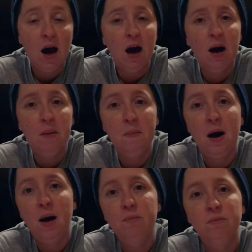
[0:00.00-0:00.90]

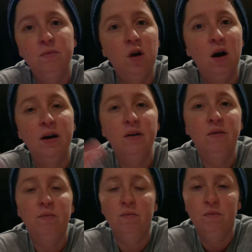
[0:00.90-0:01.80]
I'm
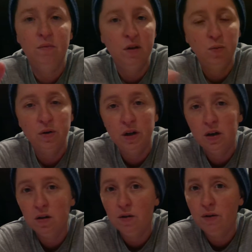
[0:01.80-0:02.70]
talking this
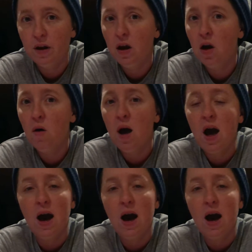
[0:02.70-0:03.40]
particular video,